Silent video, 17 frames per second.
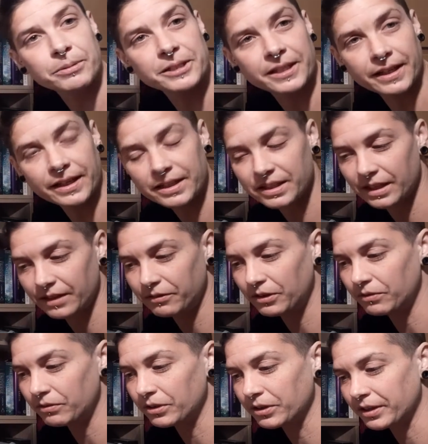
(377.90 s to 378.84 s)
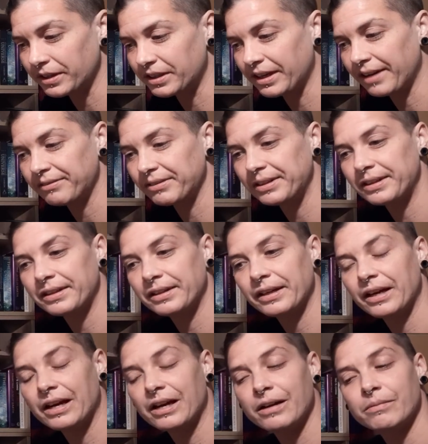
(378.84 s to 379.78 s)
protect. If you feel like you're having
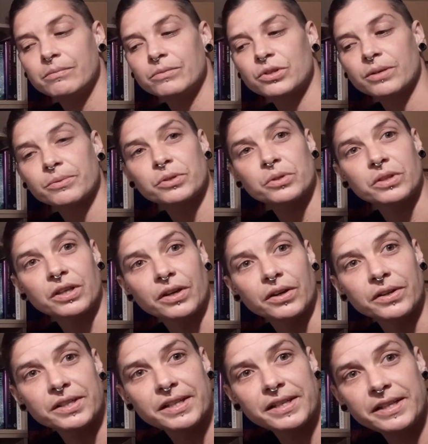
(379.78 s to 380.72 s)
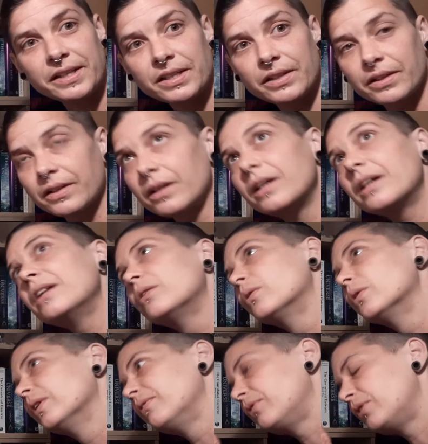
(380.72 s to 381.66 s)
um, troubles with the ghosties, all right,
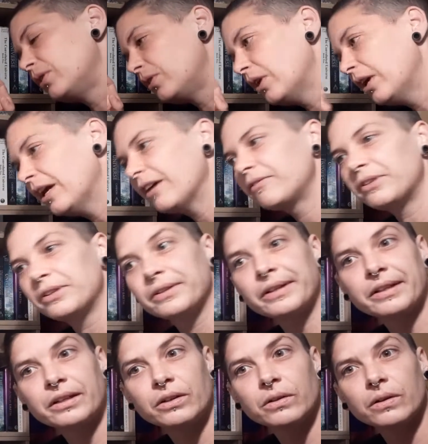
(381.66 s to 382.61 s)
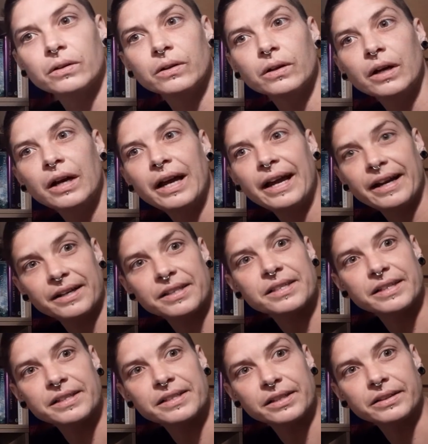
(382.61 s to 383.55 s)
or if you feel like your house
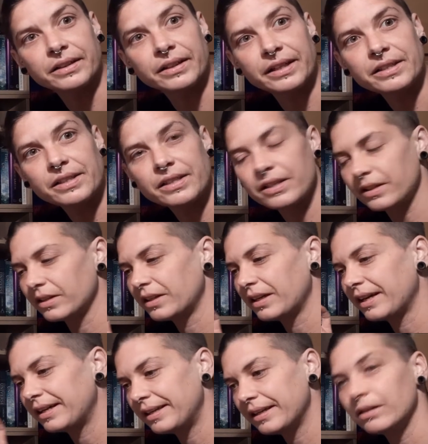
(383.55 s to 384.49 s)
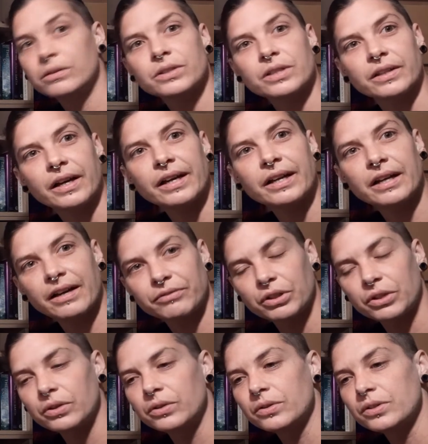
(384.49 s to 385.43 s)
needs a cleanse, okay, get onto that. Have a
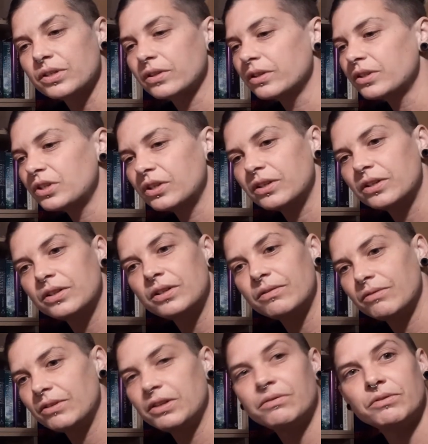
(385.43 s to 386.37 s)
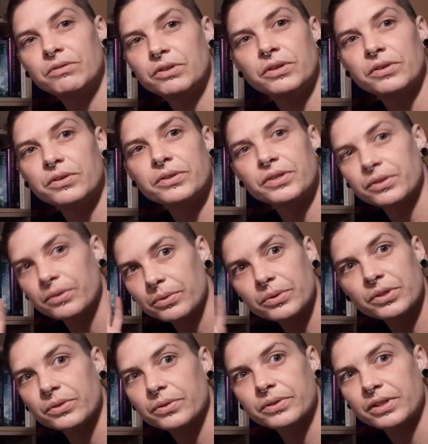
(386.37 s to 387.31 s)
Google search. You can use all
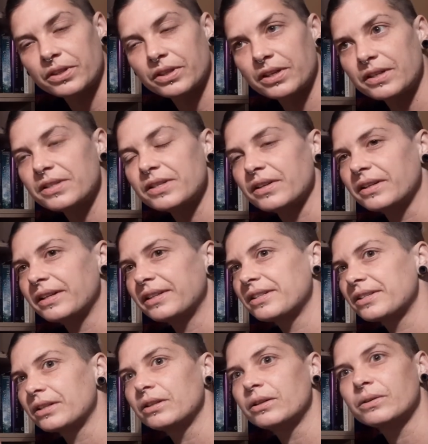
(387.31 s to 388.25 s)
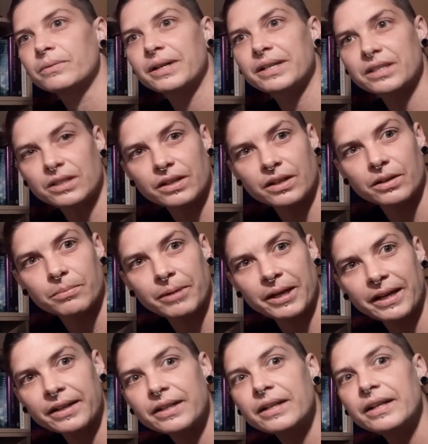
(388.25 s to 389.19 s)
sorts of things. Okay, there's a lot of ways to go
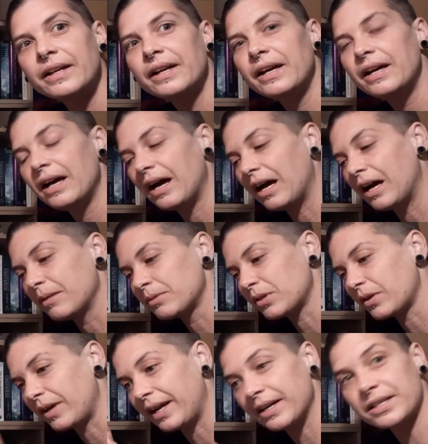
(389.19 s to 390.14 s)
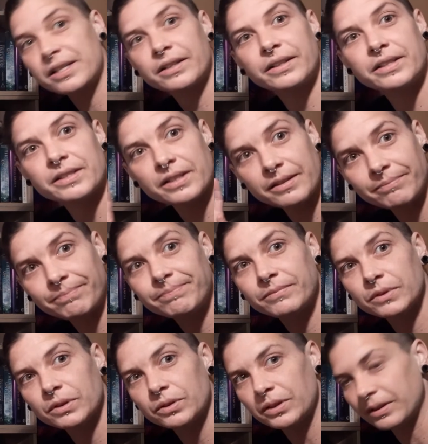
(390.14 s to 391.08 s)
about it. Um, so house cleansing,
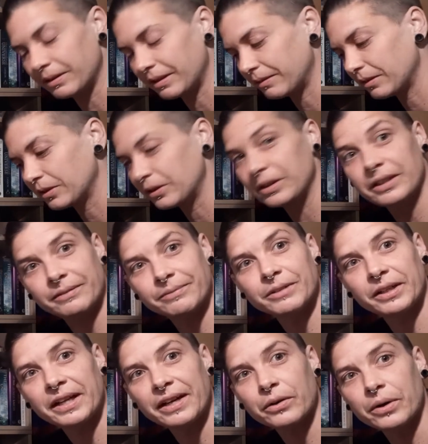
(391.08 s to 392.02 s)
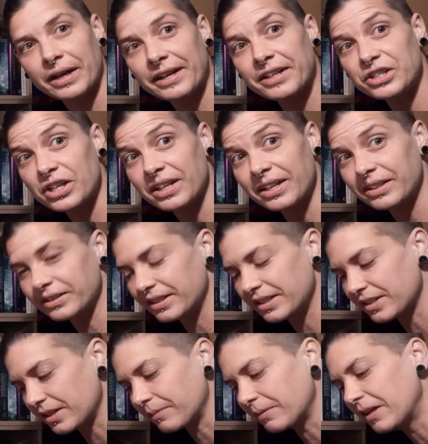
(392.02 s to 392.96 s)
look at it, look at it. Okay, or energetic
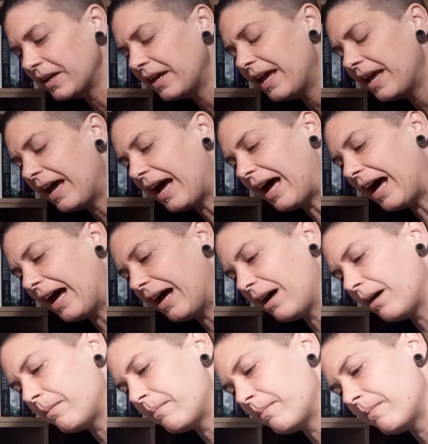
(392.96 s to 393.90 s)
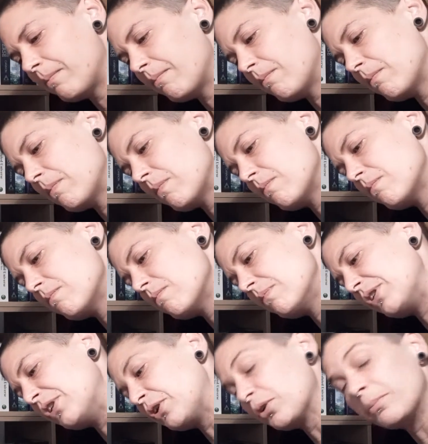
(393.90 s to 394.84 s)
cleansing. Um,
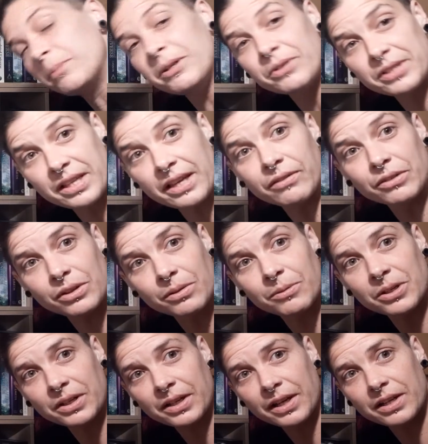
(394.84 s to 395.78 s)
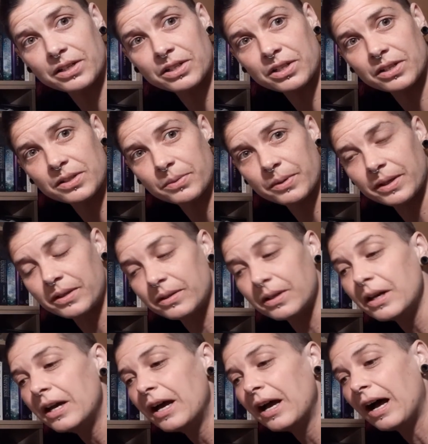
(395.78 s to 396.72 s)
you could be receiving communication as well,
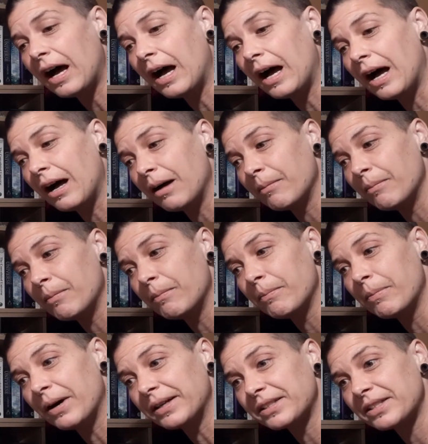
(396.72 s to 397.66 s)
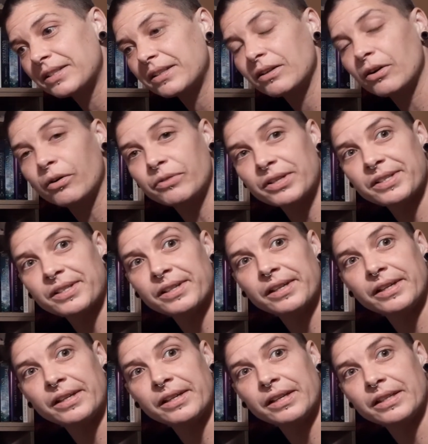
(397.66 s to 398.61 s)
um, but
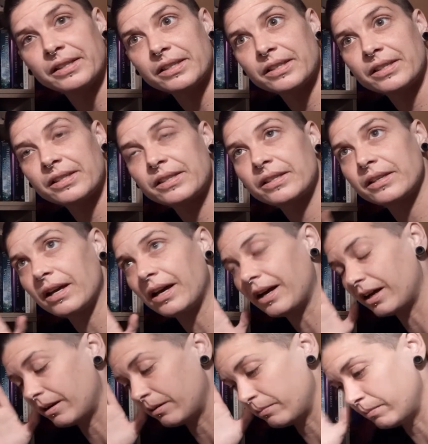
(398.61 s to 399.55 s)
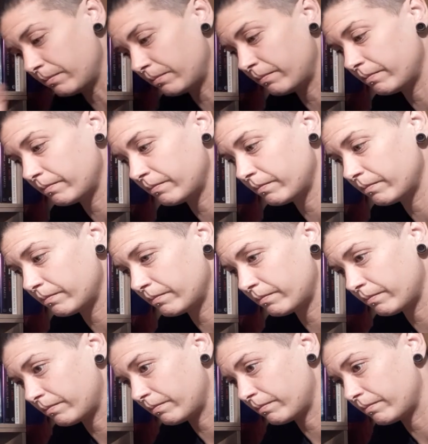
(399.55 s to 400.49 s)
obviously it's um,
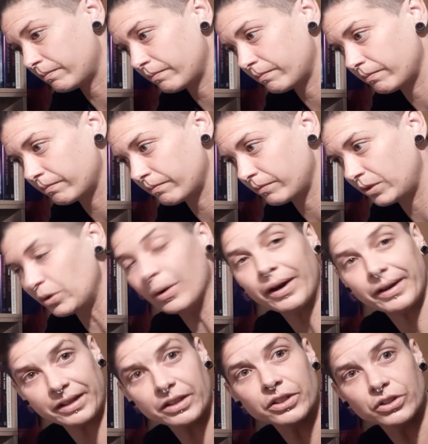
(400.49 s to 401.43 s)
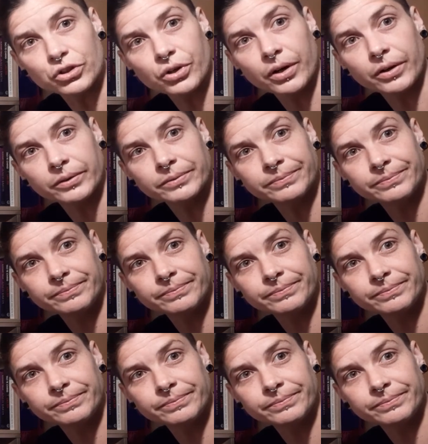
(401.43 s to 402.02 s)
you are in control